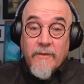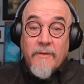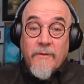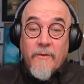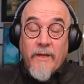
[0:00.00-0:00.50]

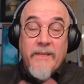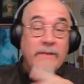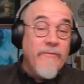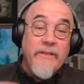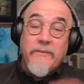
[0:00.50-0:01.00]
right?
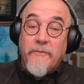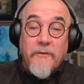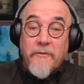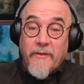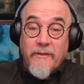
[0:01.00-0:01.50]
And vice
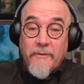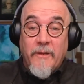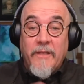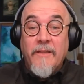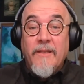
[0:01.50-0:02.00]
versa,
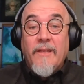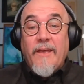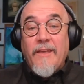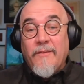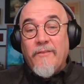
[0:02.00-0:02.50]
right?
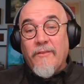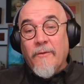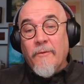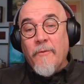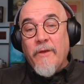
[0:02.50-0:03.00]
And
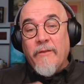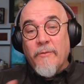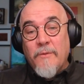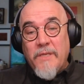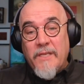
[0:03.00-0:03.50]
so as
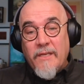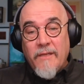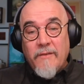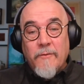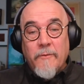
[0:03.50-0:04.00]
we
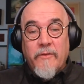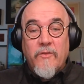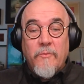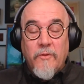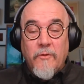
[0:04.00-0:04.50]
began to
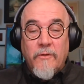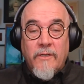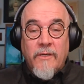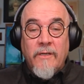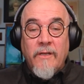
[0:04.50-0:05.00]

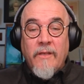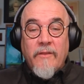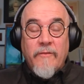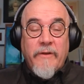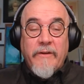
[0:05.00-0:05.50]
explore
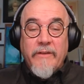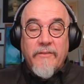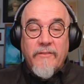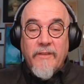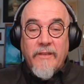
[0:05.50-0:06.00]
the
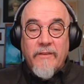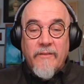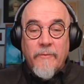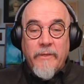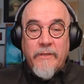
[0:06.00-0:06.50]
various things
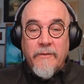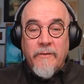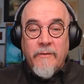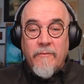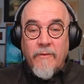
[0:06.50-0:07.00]
that we
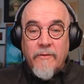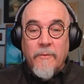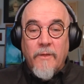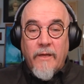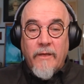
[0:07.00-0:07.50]
could
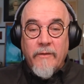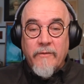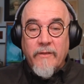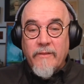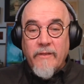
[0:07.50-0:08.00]
visualize,
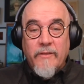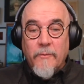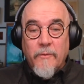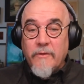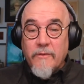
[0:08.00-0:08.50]
like things that
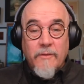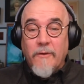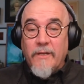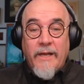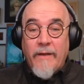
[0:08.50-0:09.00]
were
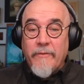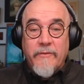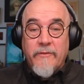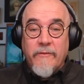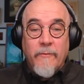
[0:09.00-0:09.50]
totally
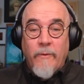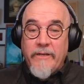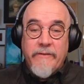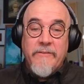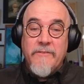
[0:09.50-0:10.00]
obvious to the
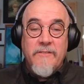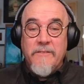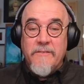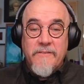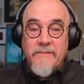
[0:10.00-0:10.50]
water
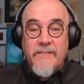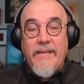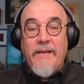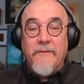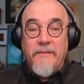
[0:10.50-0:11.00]
engineers in the
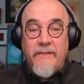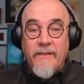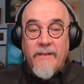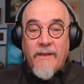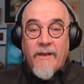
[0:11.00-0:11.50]
county,
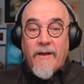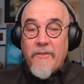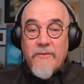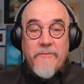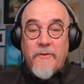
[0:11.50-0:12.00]

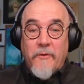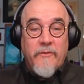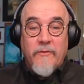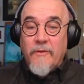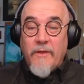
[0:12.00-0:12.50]
other
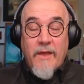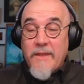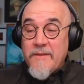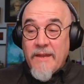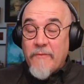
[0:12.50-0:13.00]
folks
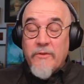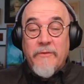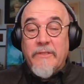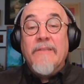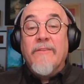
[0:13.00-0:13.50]
had never
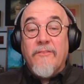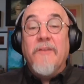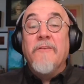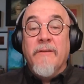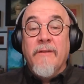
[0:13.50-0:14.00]
even
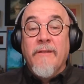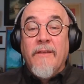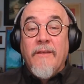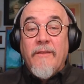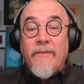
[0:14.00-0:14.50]
considered
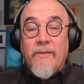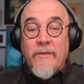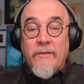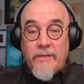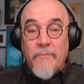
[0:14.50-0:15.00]

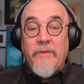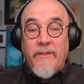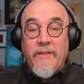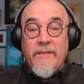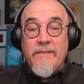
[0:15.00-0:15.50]
the
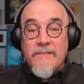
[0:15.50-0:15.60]
ability to